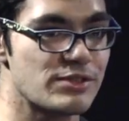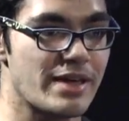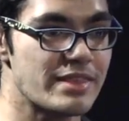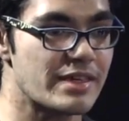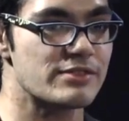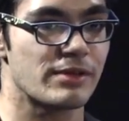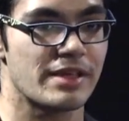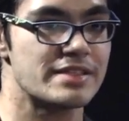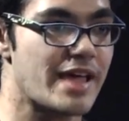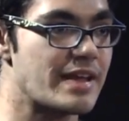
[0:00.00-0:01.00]
So I think it's
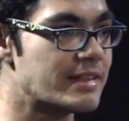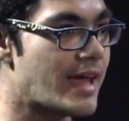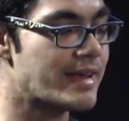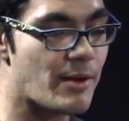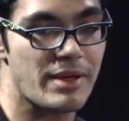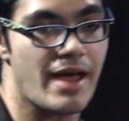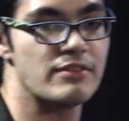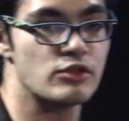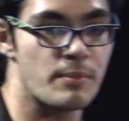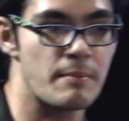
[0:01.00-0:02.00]
really exciting that now we
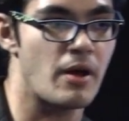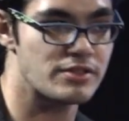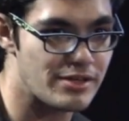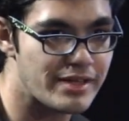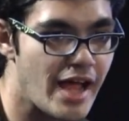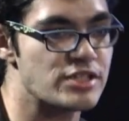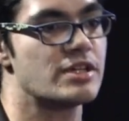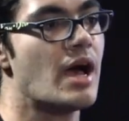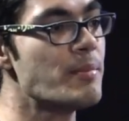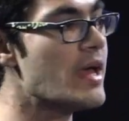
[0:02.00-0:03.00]
have these open models that are
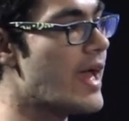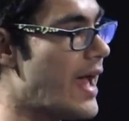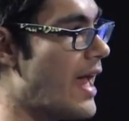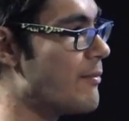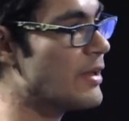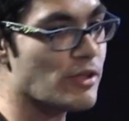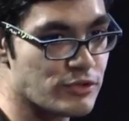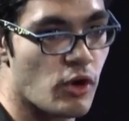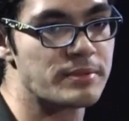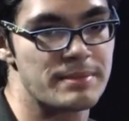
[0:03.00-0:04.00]
catching up, and we
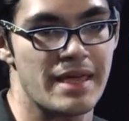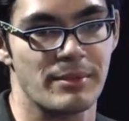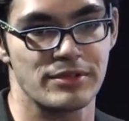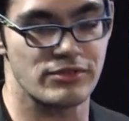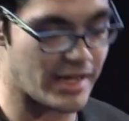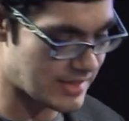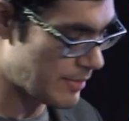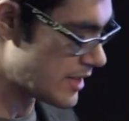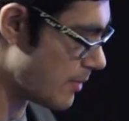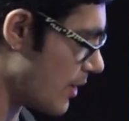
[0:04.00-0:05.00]
also hope to be able to train some
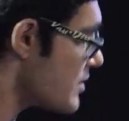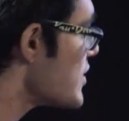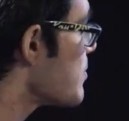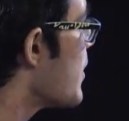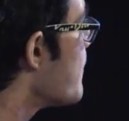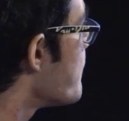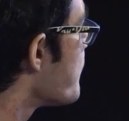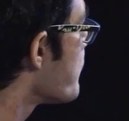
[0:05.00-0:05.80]
of these models as well.